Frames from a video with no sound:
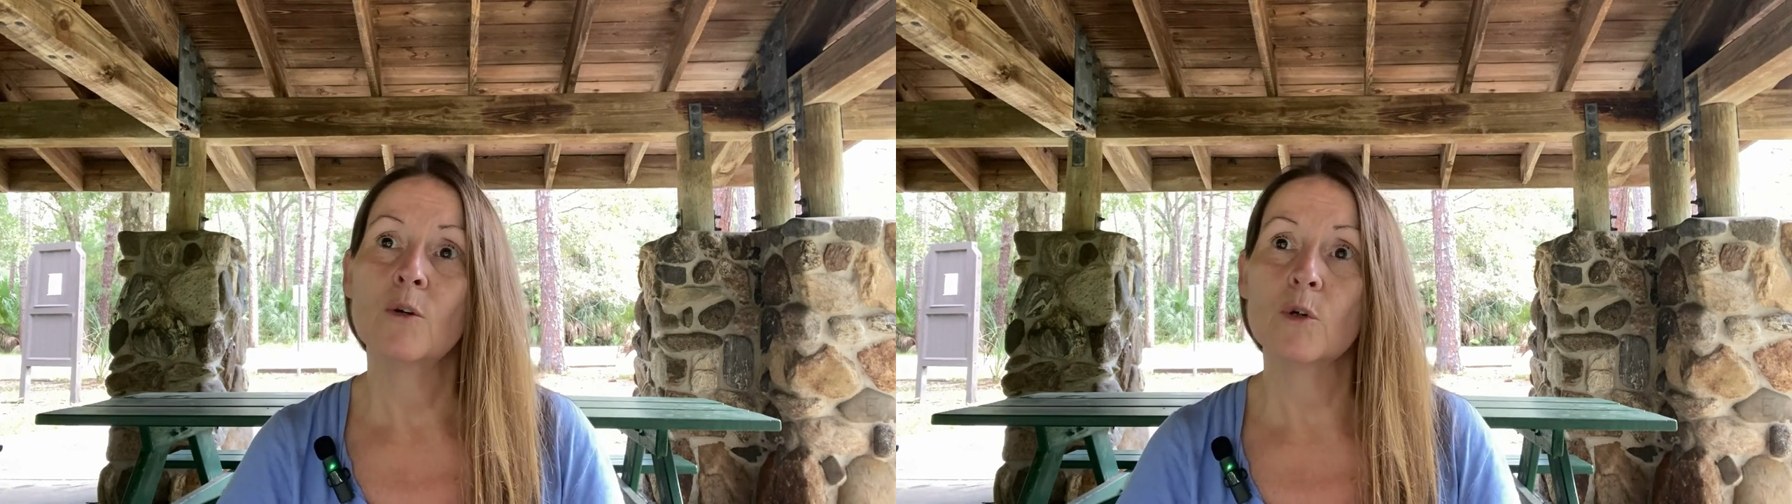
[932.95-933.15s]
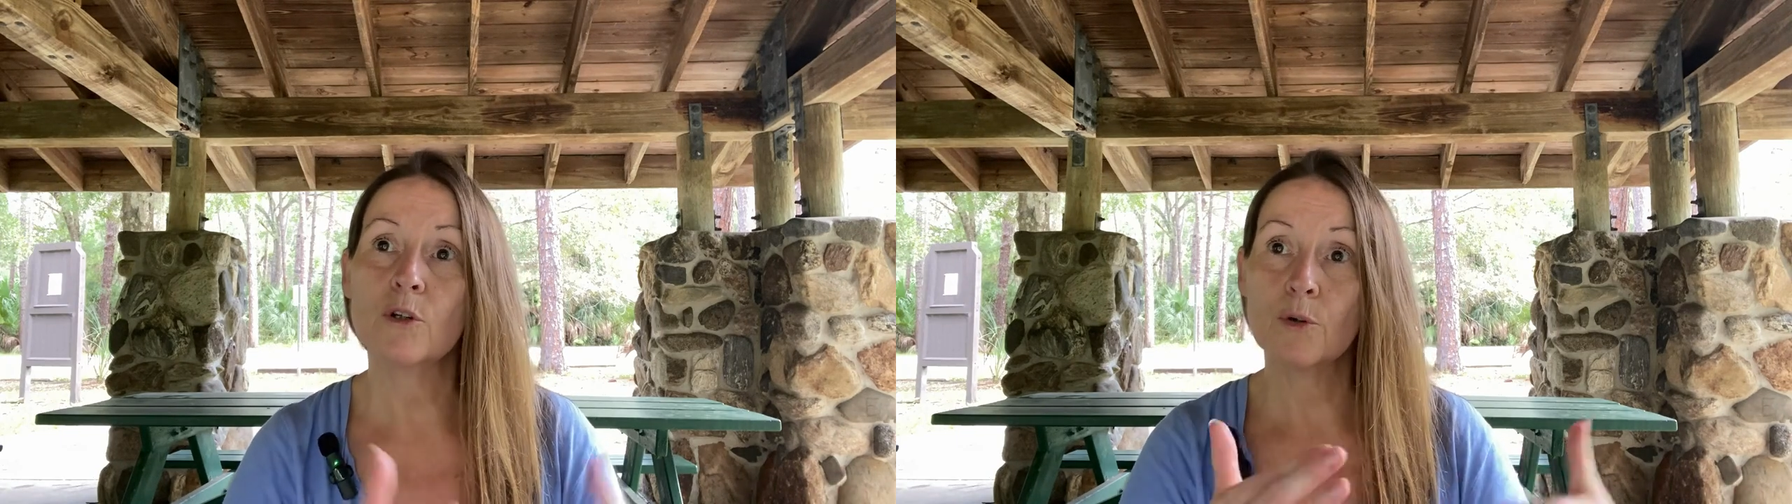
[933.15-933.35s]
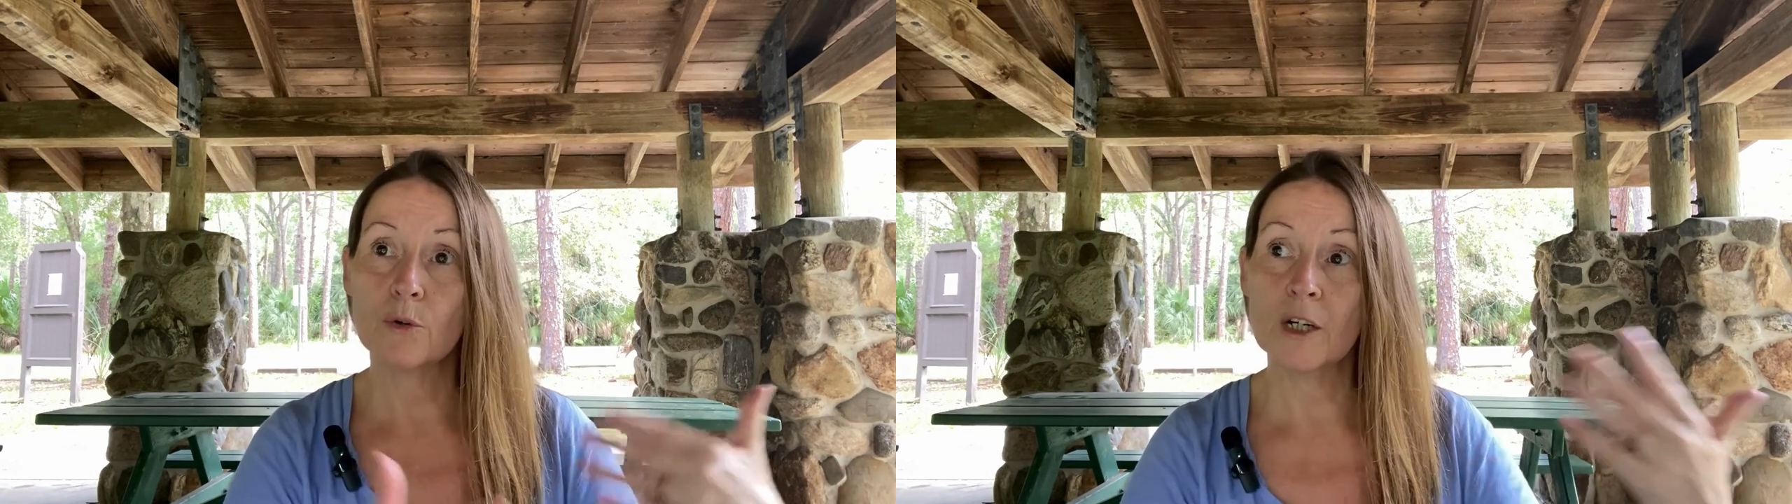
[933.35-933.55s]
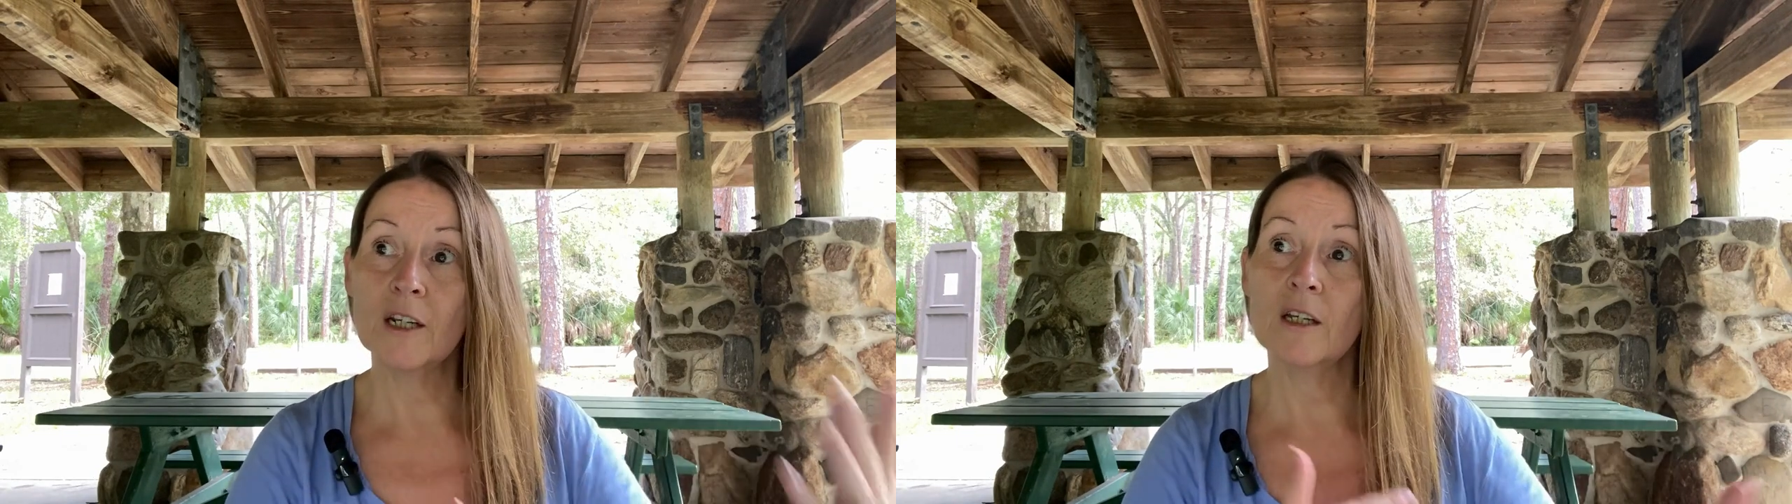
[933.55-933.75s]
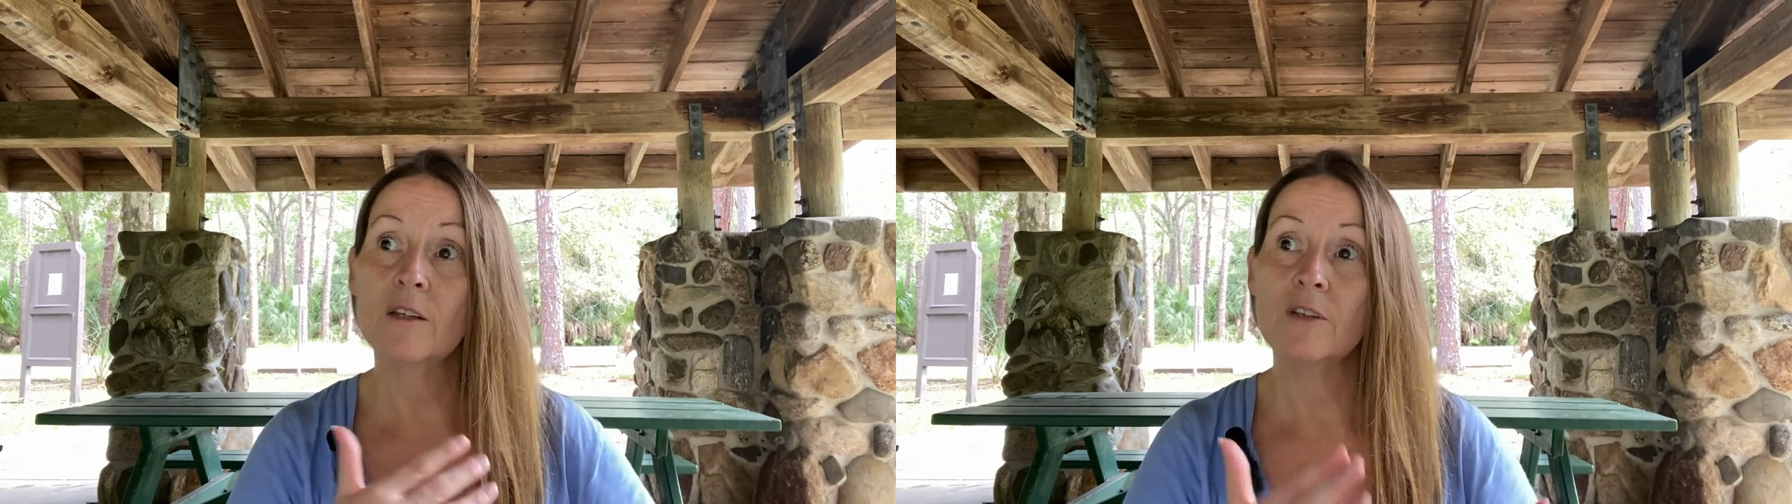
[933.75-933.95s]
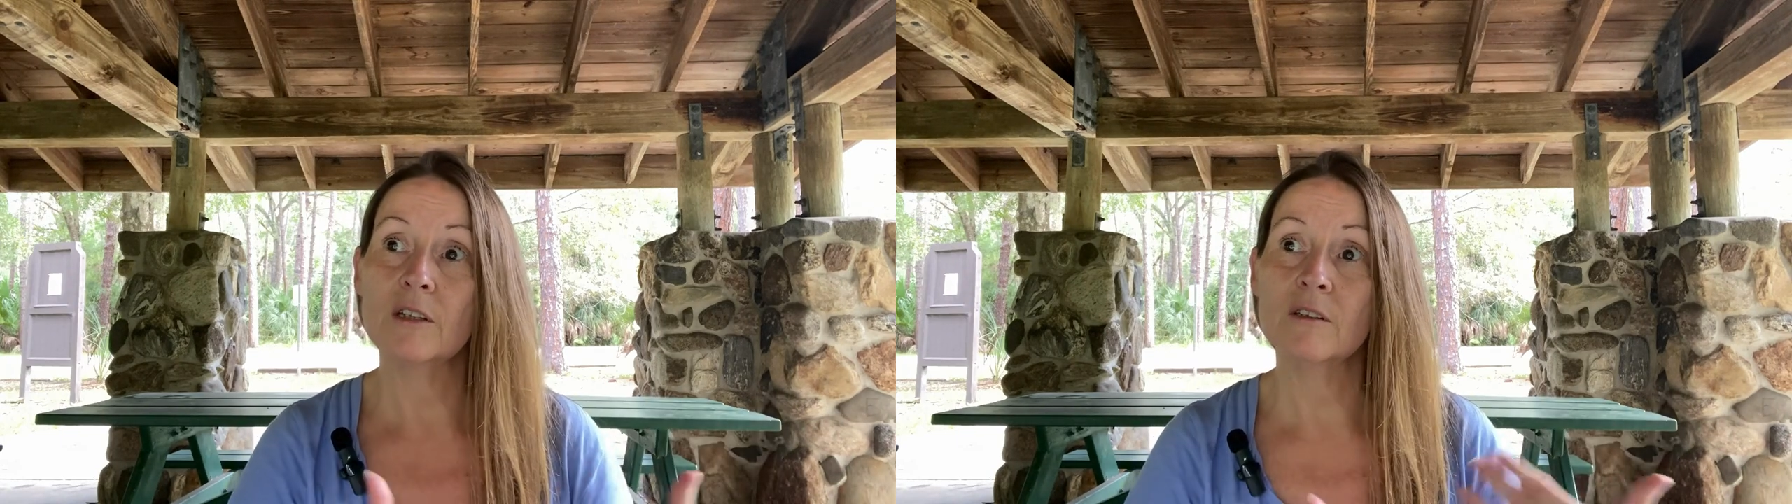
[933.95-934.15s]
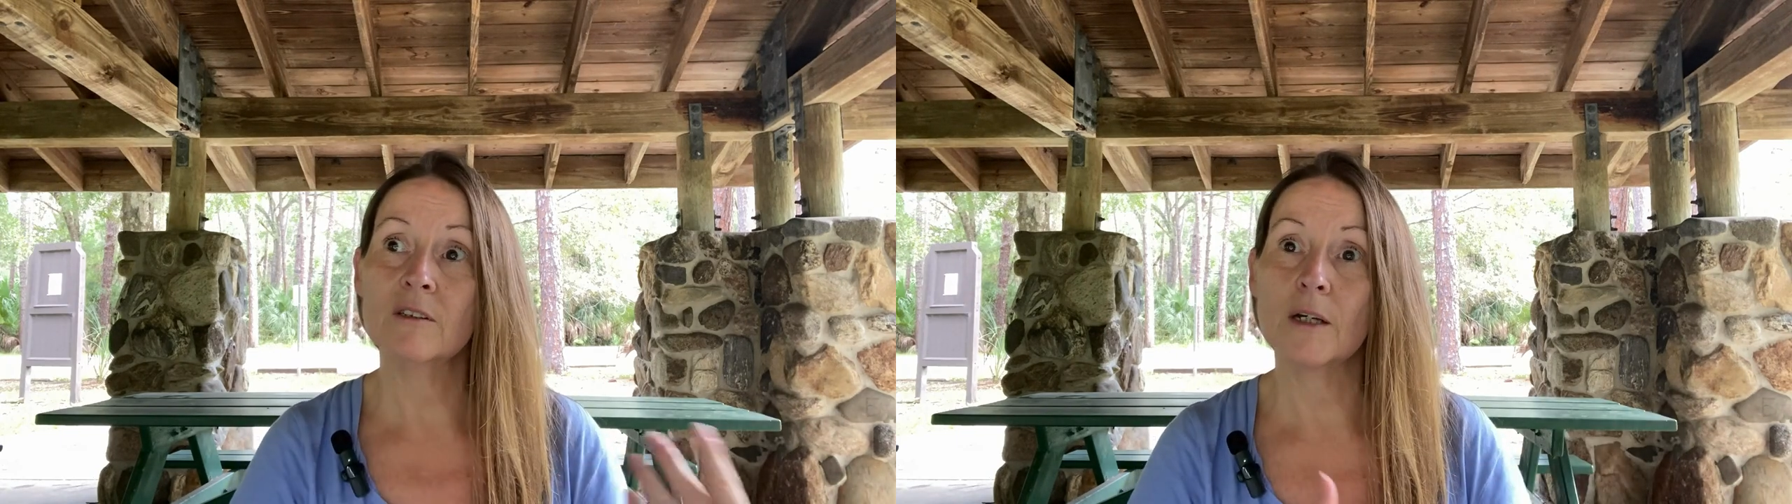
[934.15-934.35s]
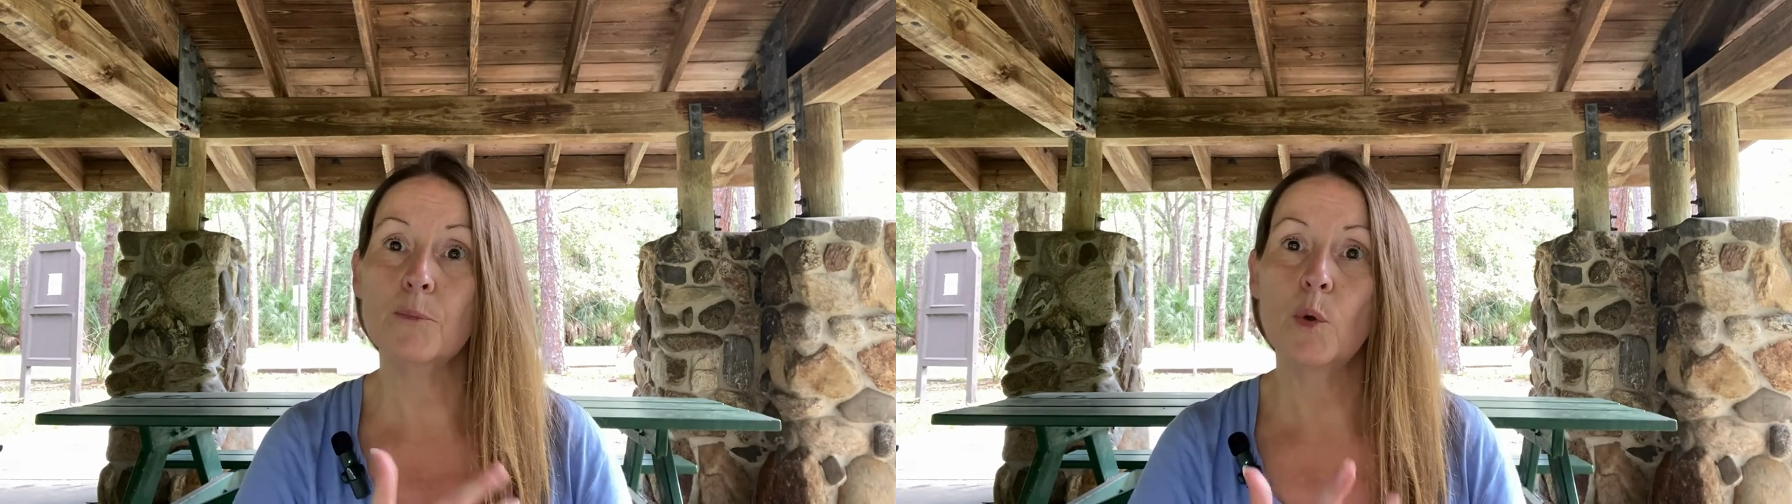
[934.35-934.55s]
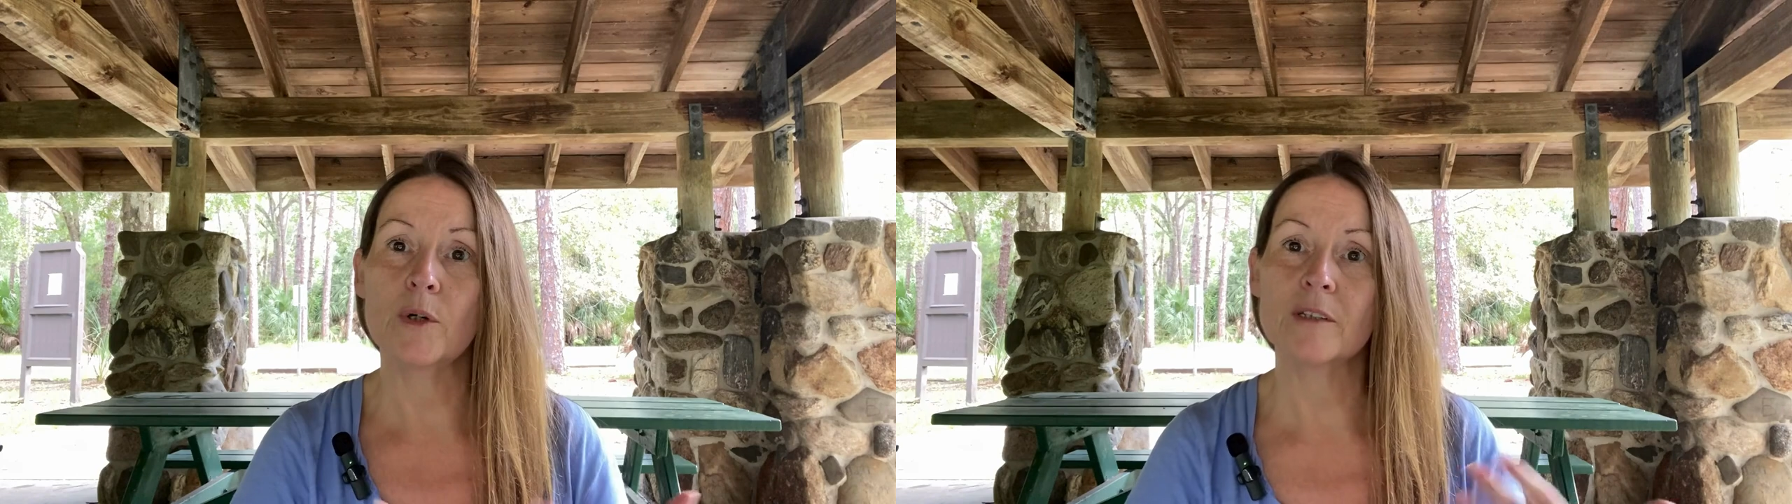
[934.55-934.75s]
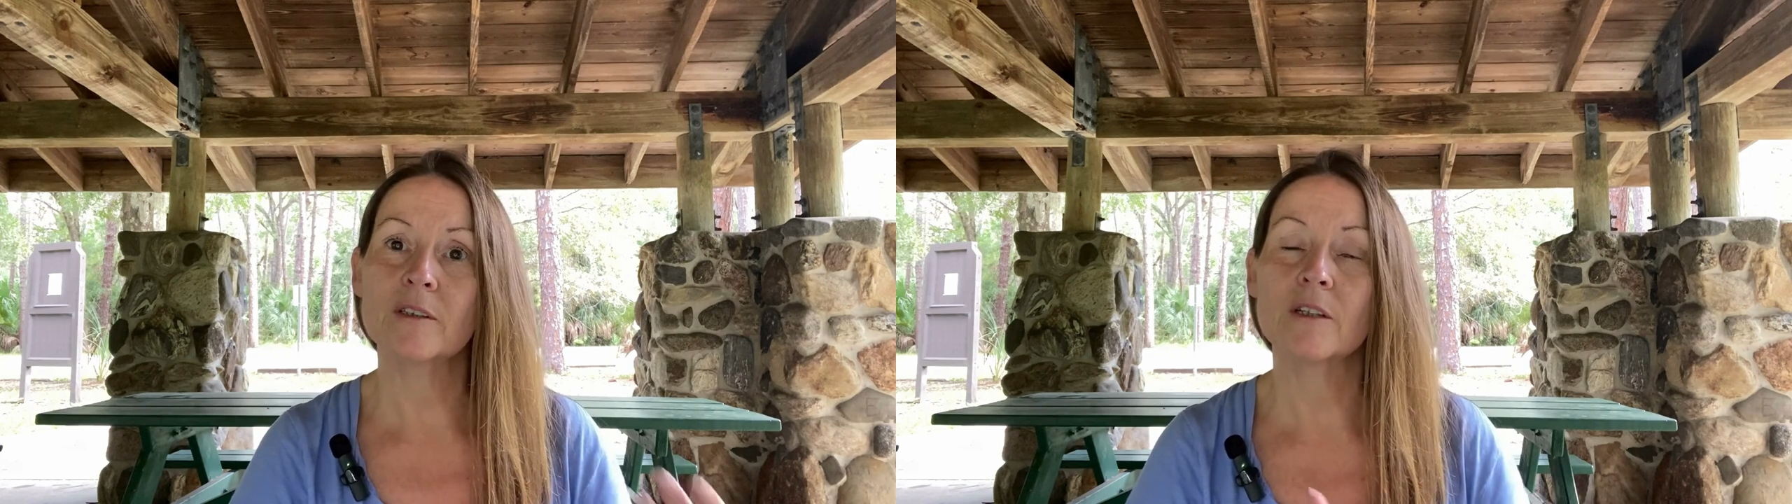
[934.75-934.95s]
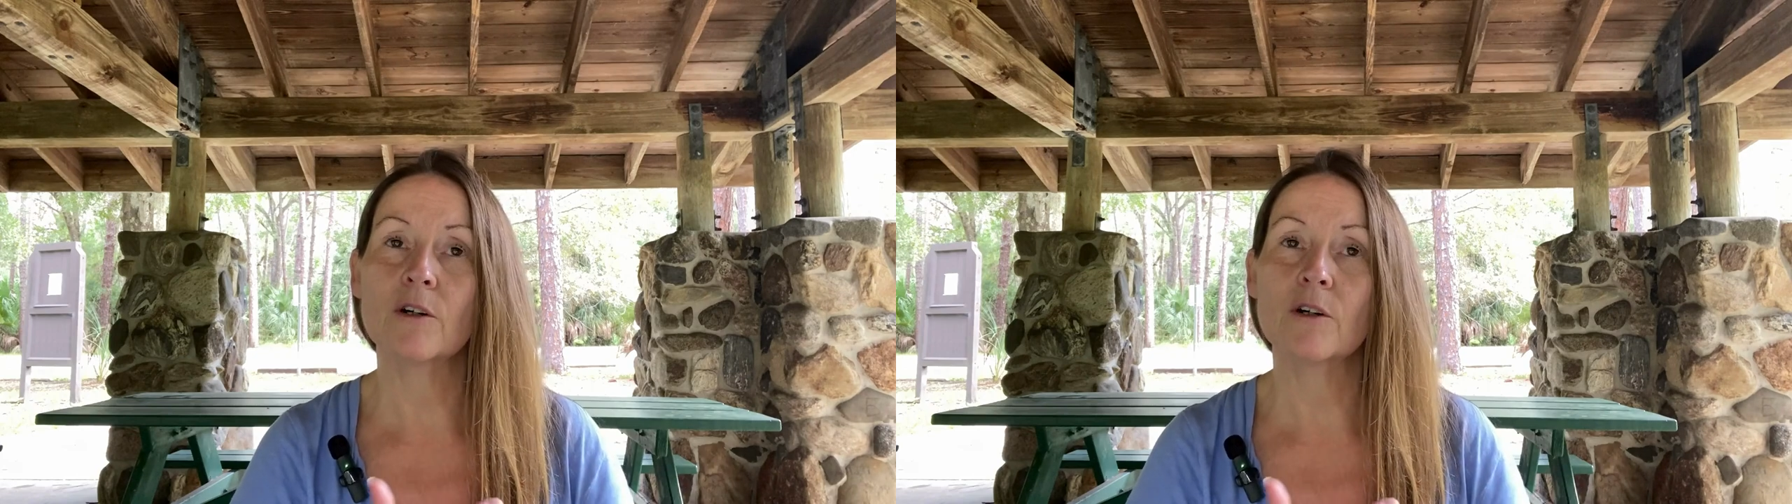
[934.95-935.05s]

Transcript: we're creating these set points